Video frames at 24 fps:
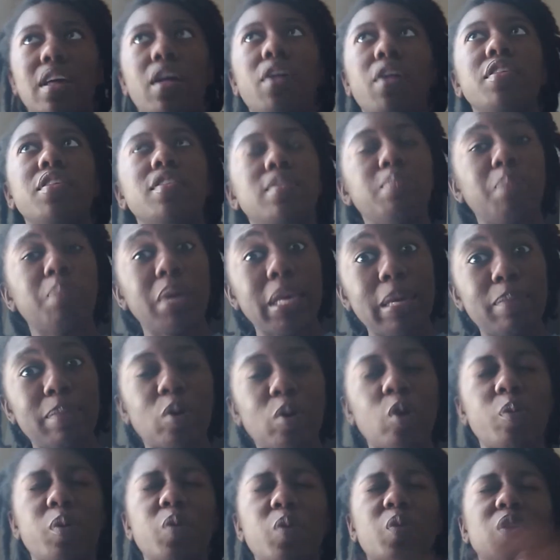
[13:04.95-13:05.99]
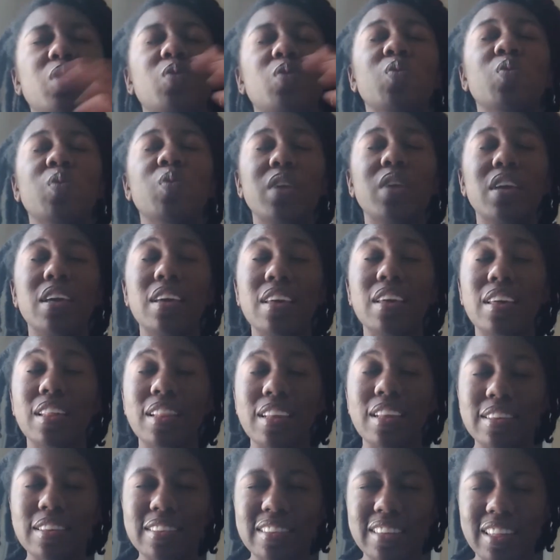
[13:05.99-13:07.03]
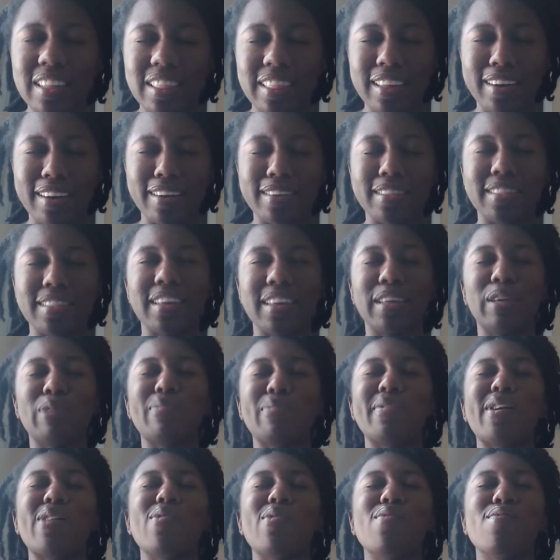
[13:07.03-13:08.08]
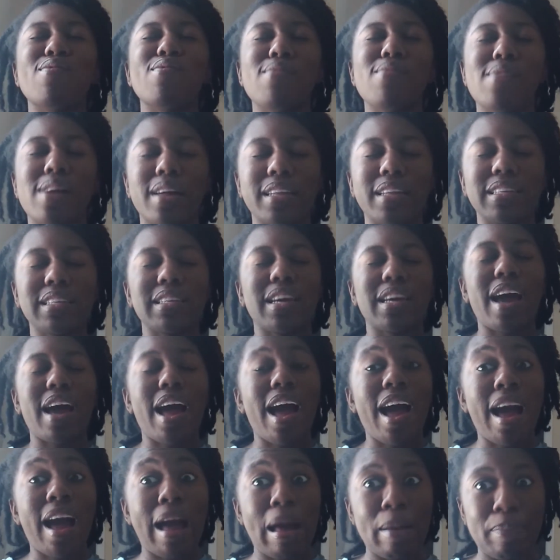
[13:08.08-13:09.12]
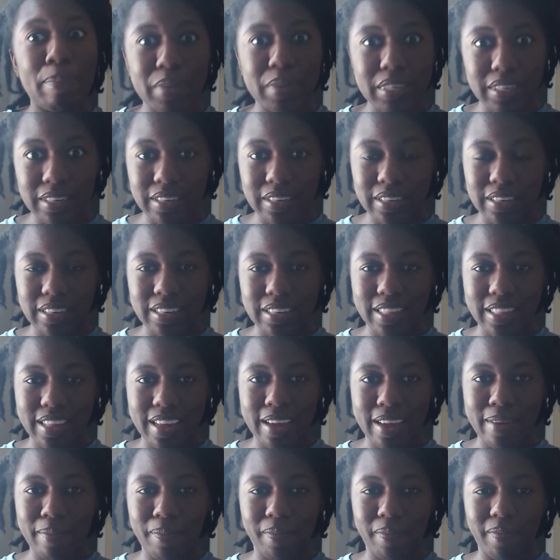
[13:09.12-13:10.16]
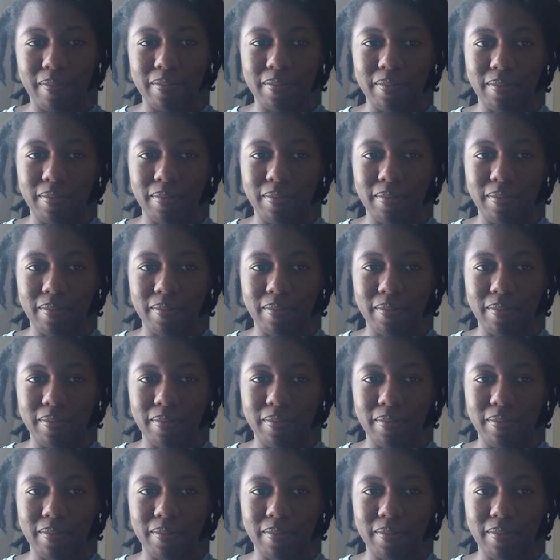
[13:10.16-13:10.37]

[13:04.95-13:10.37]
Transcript: all these people, but when you really sit there and think about what happened to them,